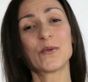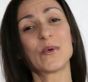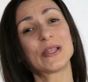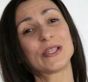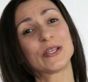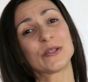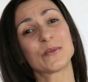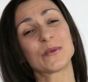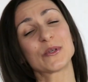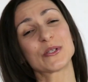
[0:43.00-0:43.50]

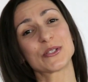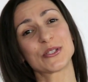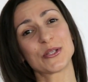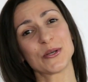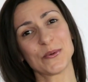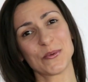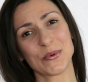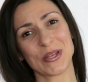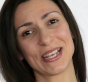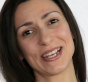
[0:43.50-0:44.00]
when it was
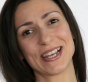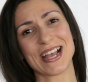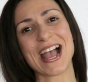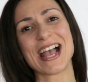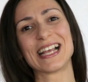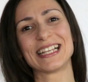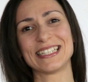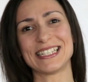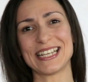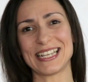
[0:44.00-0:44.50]
the week
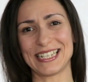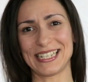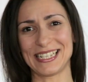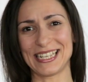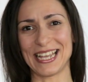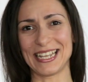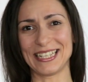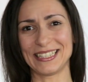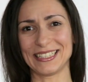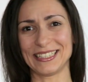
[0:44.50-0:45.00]

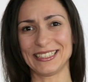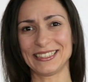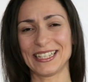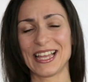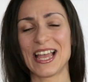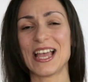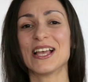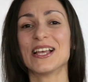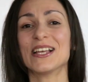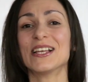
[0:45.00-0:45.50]
dedicated
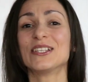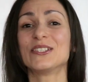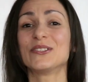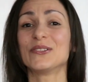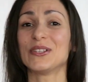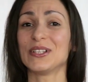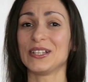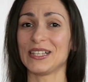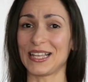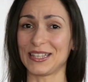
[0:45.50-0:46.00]

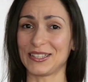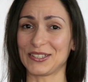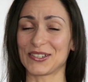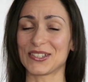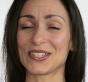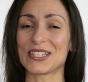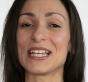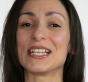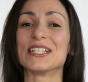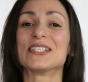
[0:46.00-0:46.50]
to the
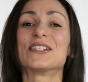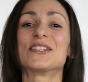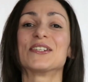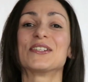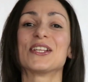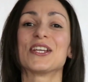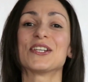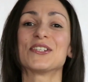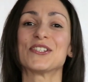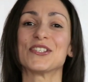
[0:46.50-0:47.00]
letter's
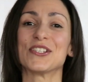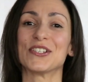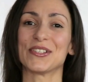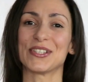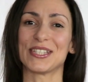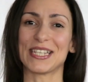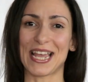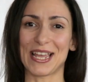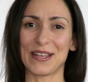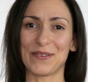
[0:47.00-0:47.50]

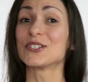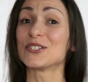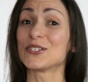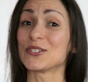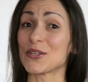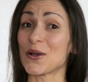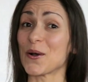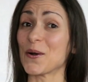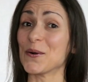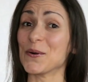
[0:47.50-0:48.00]
International Day.
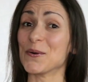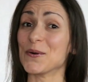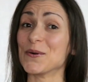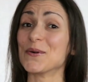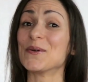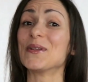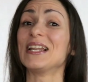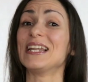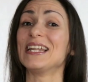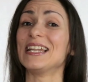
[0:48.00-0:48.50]

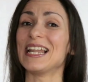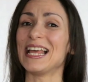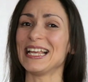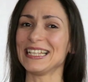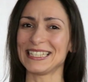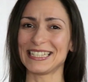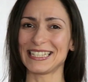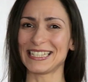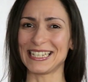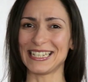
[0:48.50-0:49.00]
So
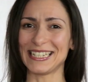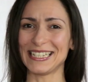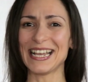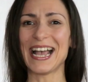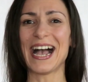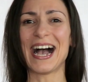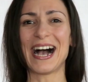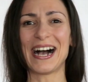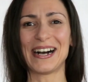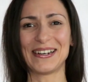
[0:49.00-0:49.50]
let's
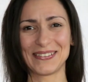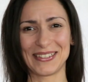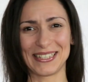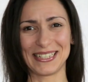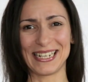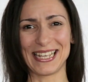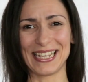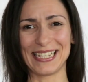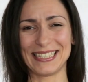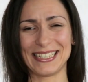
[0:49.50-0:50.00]
see how
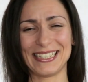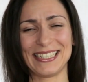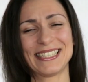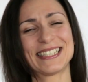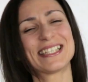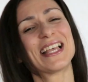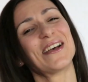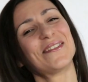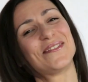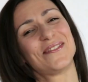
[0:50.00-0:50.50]
the
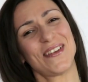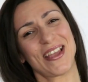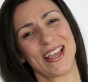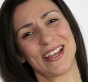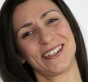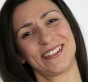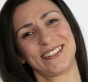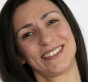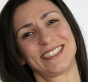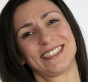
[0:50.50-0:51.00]
ladies
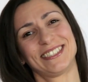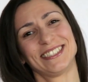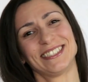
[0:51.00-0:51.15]
fared.